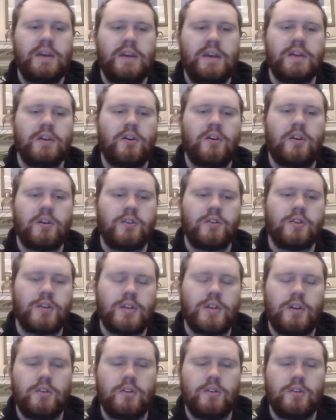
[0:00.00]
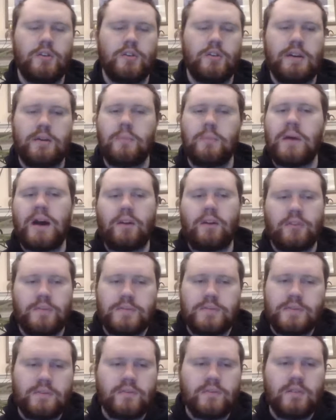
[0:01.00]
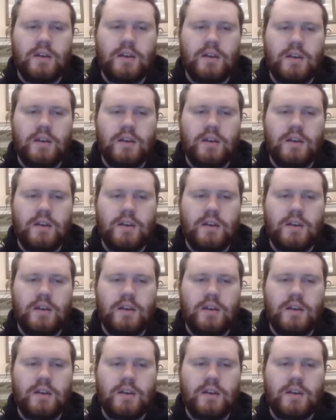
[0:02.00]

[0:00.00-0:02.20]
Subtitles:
on Krakoa, and Apocalypse,